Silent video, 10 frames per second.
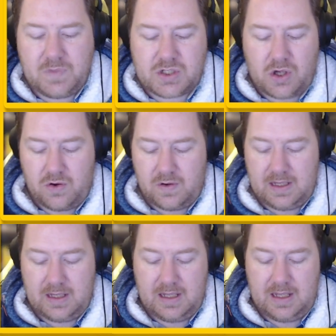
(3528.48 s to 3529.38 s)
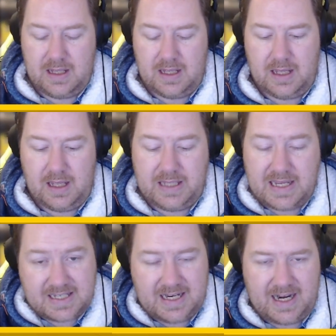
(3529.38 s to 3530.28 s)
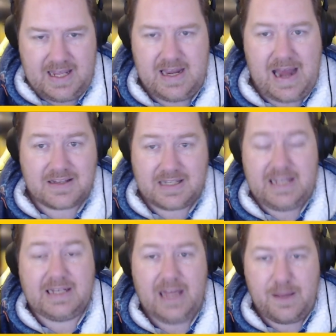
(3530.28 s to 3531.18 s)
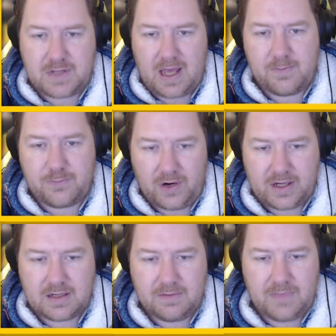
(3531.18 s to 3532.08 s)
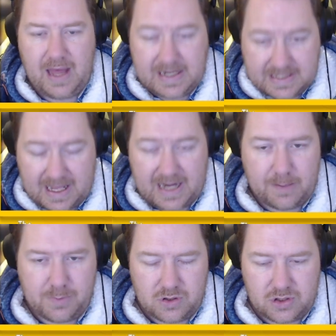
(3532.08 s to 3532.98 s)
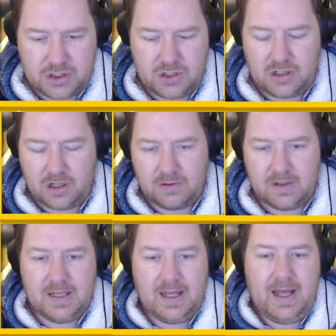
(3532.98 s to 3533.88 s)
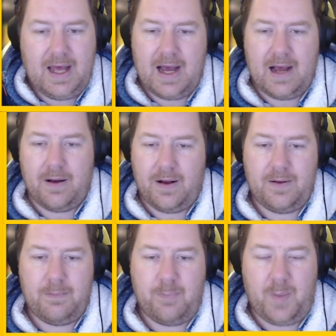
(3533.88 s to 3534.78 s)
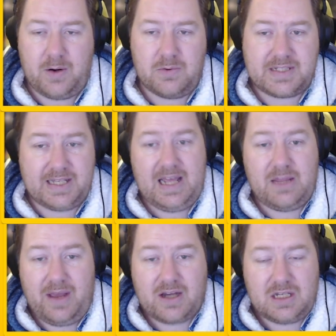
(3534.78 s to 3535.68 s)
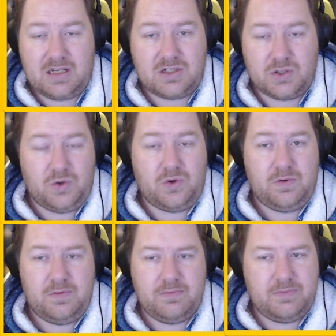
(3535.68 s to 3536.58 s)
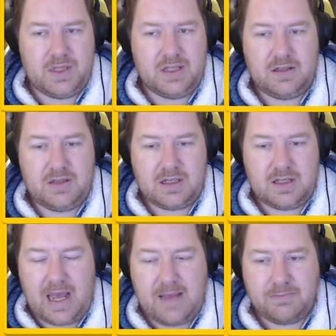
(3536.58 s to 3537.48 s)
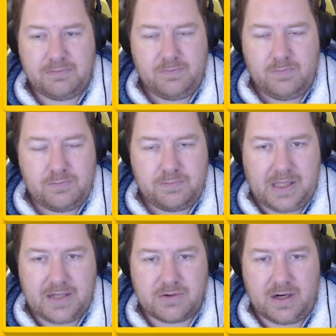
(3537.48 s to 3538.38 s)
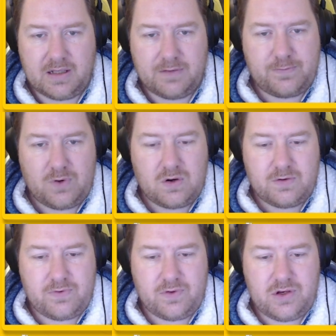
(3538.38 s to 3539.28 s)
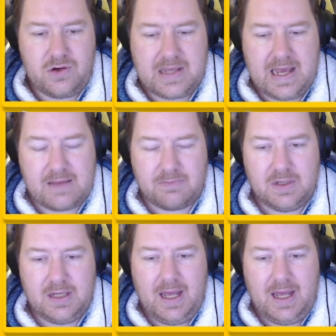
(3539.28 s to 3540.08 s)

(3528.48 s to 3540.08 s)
So yesterday he announced that he'd left Game Freak and had started up a new studio. But it was today that we actually saw the gameplay trailer for the new game.